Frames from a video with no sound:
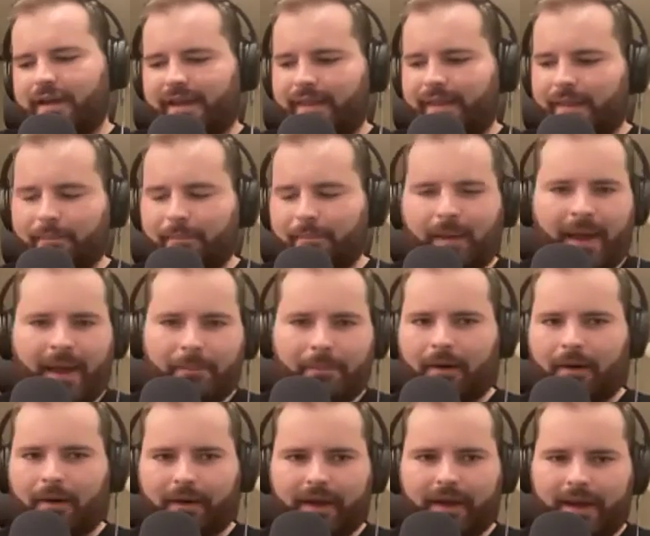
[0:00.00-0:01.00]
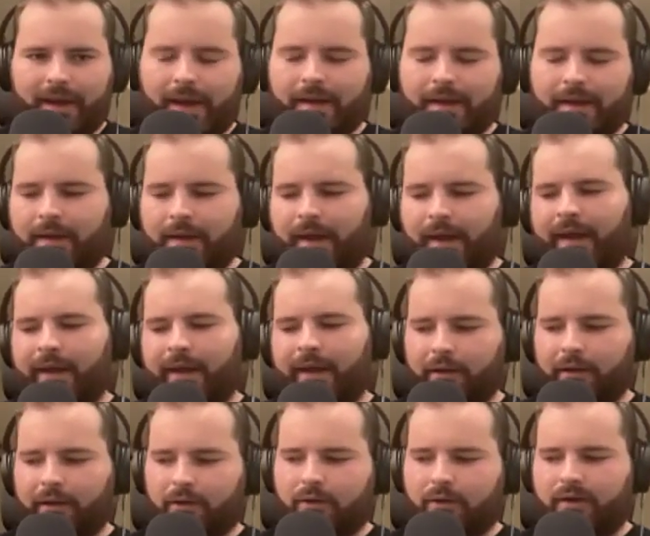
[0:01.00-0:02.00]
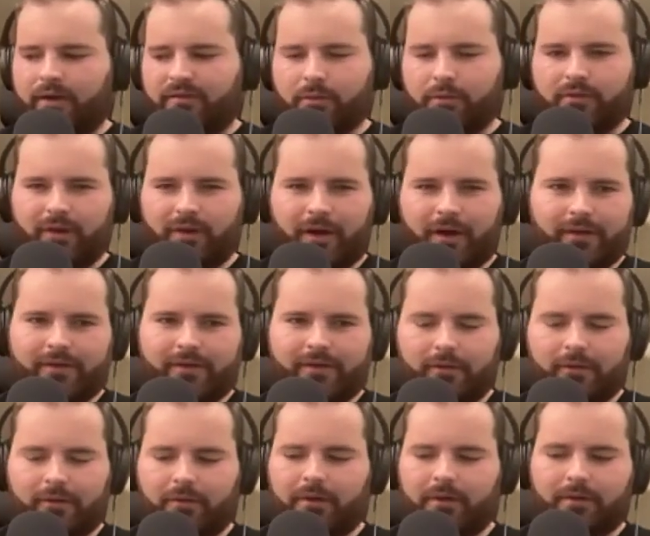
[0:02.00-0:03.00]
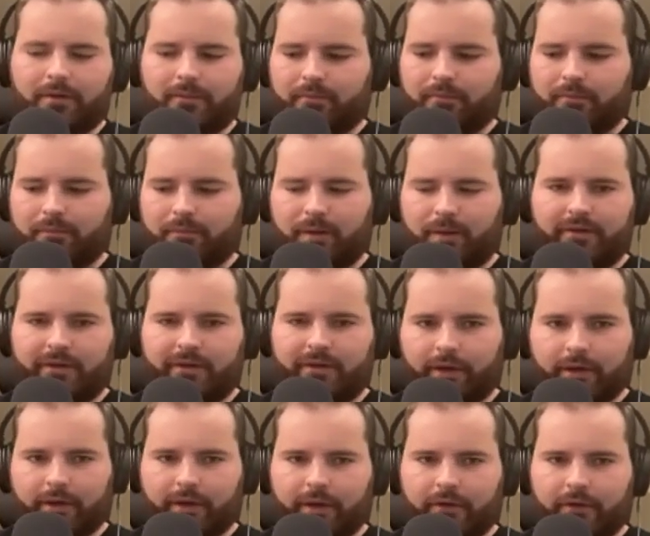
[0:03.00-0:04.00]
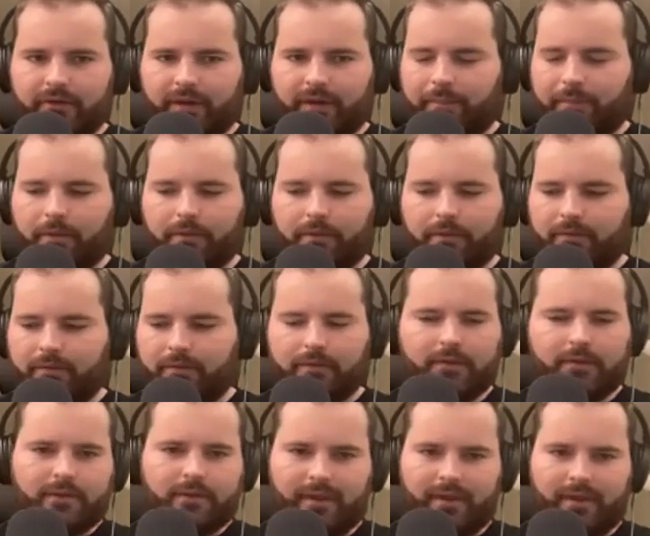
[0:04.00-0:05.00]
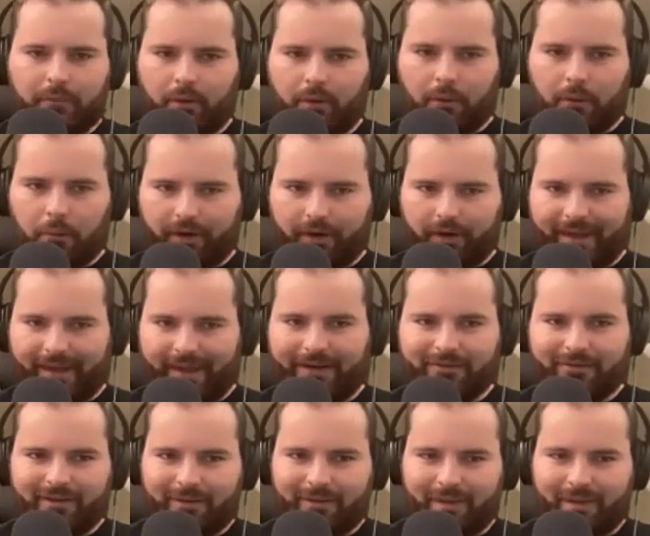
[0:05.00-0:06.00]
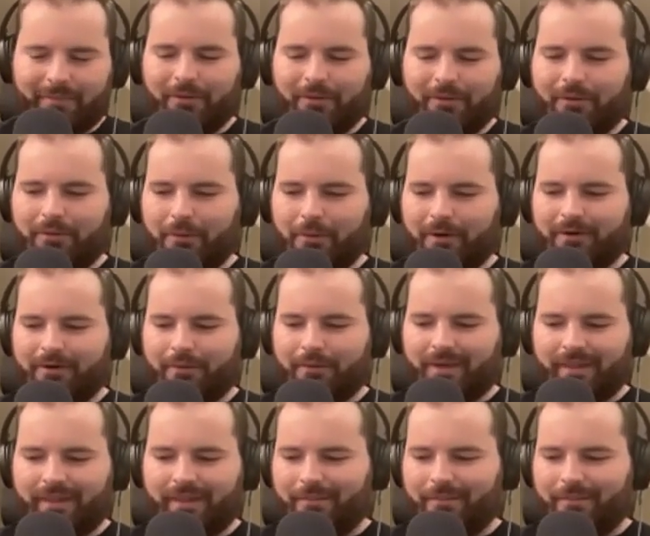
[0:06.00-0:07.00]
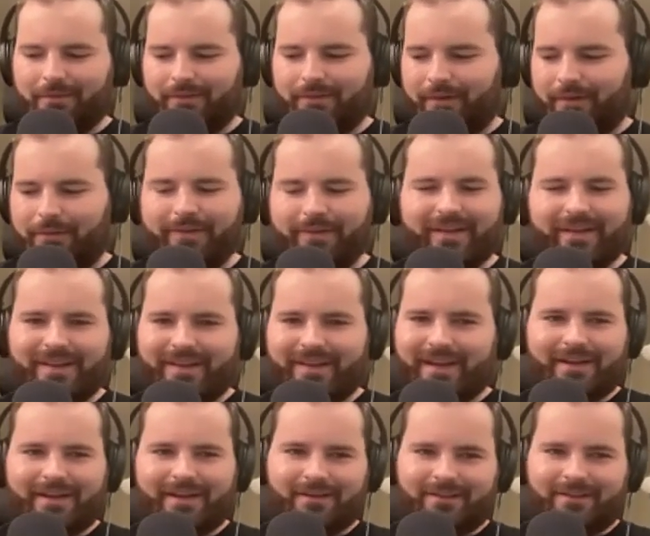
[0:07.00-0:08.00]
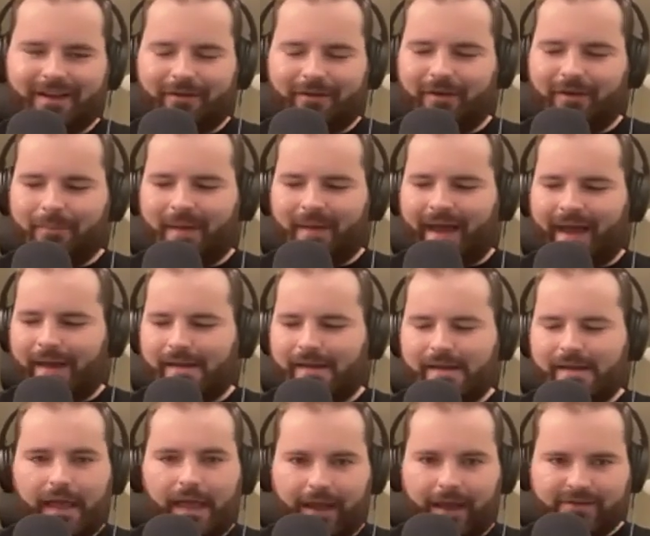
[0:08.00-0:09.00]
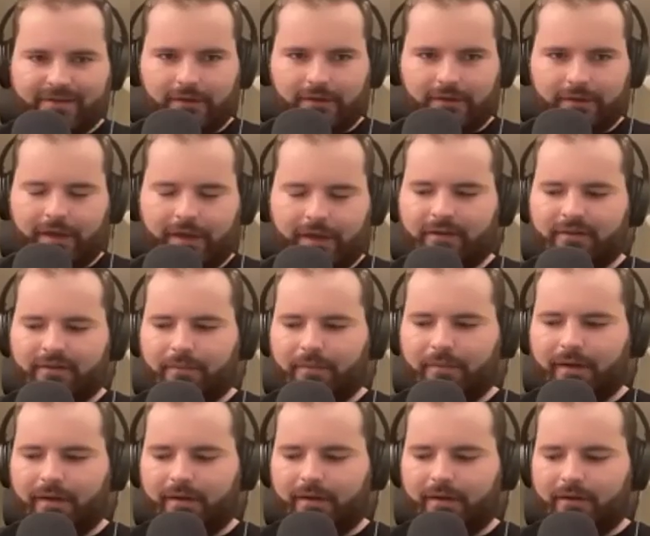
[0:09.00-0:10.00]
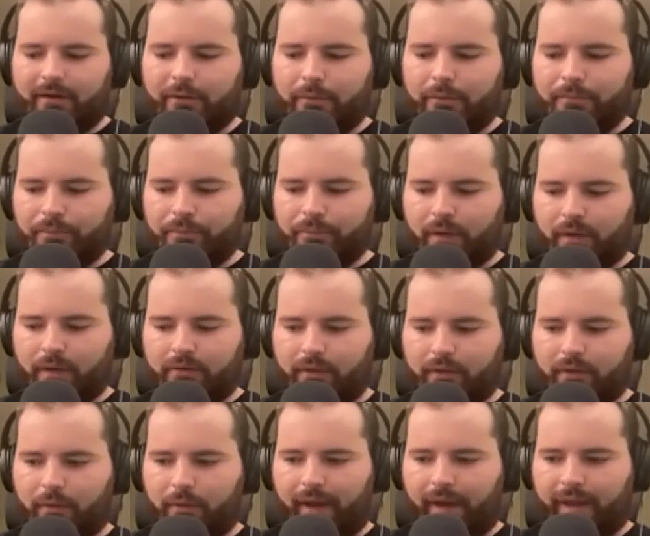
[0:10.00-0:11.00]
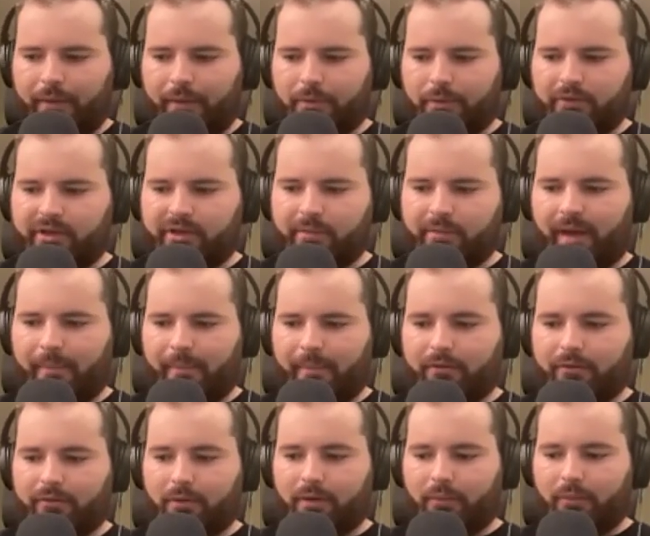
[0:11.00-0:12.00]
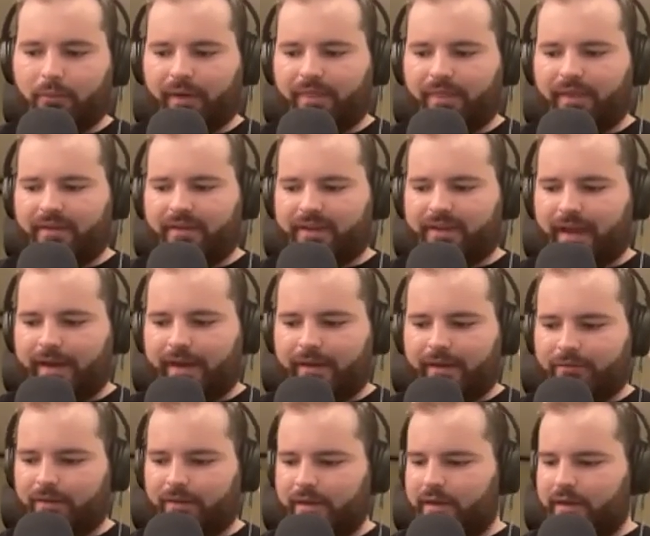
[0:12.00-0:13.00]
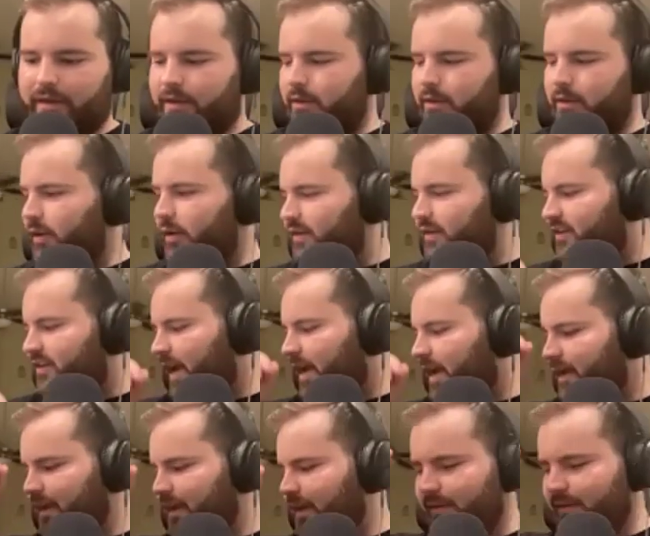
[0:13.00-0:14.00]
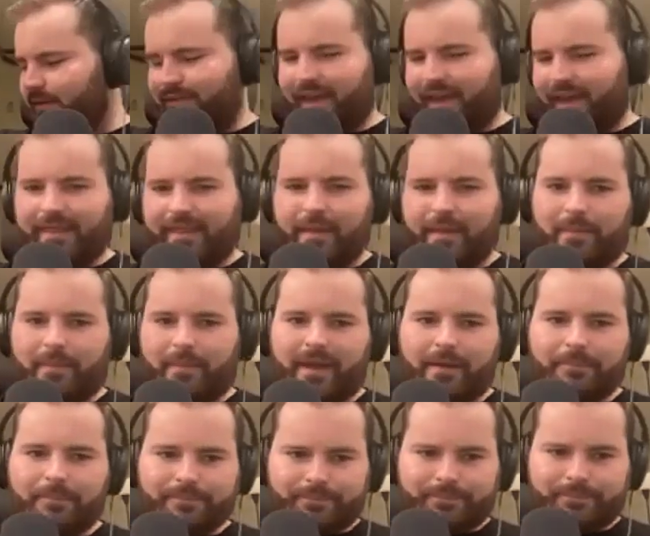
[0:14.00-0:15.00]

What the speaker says: My part had ended. I could have moved on to doing PCR gel samples. They weren't working out for the people who were doing them. So it just sounded bad. I still needed something to do. So I approached my mentor with this kind of crazy idea of, hey, let me